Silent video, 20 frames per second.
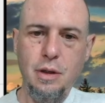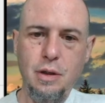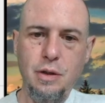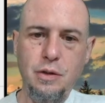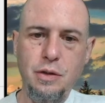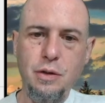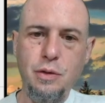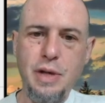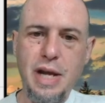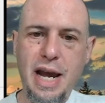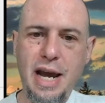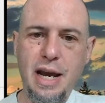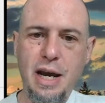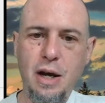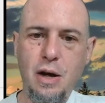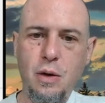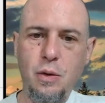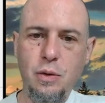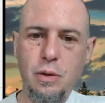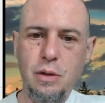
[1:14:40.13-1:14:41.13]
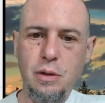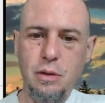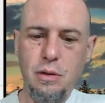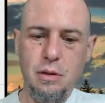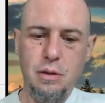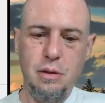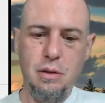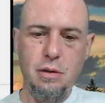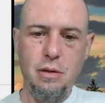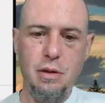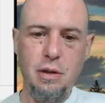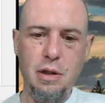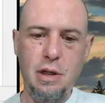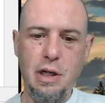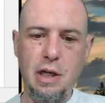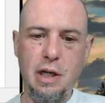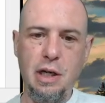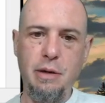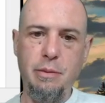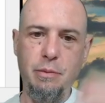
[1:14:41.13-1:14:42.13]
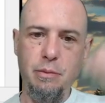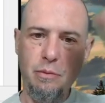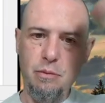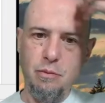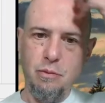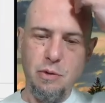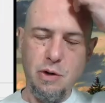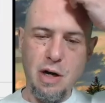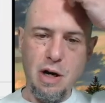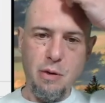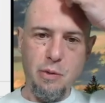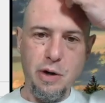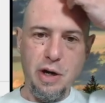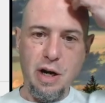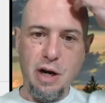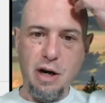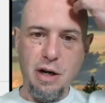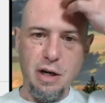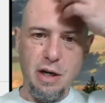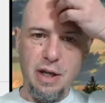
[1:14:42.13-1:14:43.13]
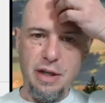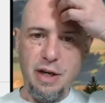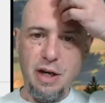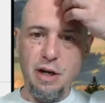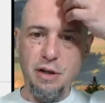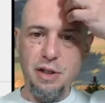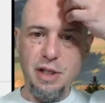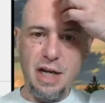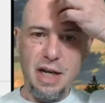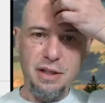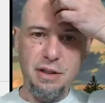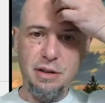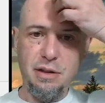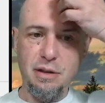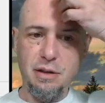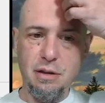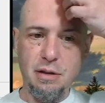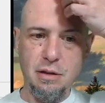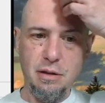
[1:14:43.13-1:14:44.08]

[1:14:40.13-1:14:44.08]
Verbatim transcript: So now, um, where are we? I think our test